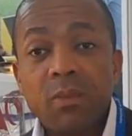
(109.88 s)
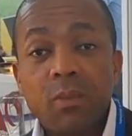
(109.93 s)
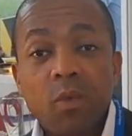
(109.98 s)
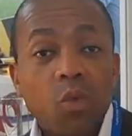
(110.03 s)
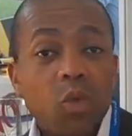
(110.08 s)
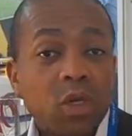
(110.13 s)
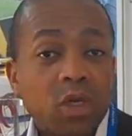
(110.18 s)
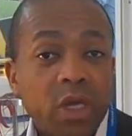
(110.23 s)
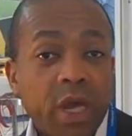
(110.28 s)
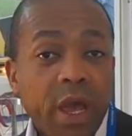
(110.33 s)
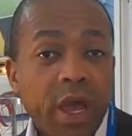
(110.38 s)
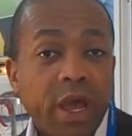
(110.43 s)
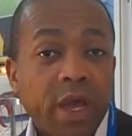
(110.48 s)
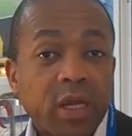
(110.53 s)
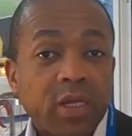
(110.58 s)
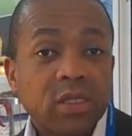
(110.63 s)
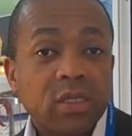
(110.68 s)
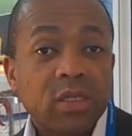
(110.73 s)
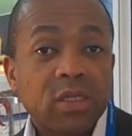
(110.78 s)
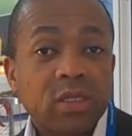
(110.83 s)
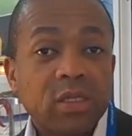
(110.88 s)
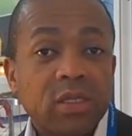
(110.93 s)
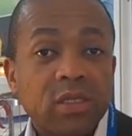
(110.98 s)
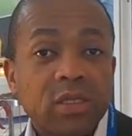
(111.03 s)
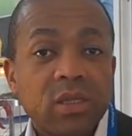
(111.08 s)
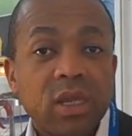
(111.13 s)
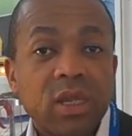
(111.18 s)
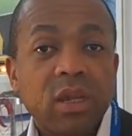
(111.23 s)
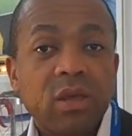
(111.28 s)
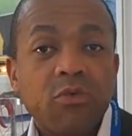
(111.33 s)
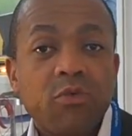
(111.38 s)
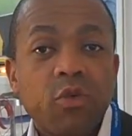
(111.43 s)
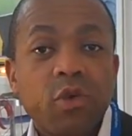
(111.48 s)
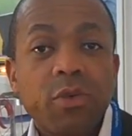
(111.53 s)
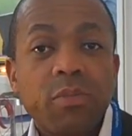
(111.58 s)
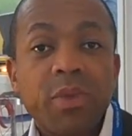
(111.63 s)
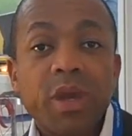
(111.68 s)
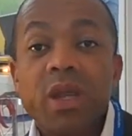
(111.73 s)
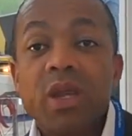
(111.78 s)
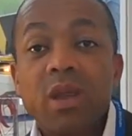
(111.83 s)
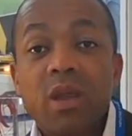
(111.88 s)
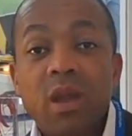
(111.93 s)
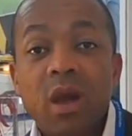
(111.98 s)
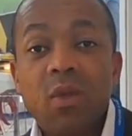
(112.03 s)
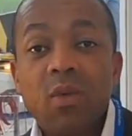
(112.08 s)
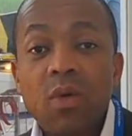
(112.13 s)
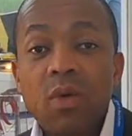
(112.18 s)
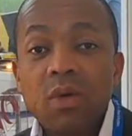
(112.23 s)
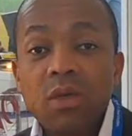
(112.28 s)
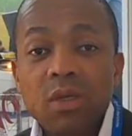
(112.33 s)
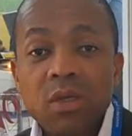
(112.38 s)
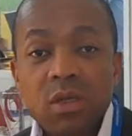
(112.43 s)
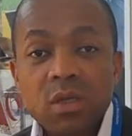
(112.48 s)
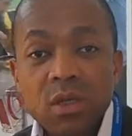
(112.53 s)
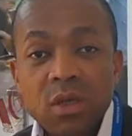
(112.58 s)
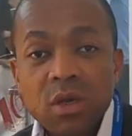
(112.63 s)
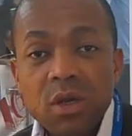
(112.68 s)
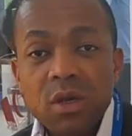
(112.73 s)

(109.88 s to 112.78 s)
water acts that have won many awards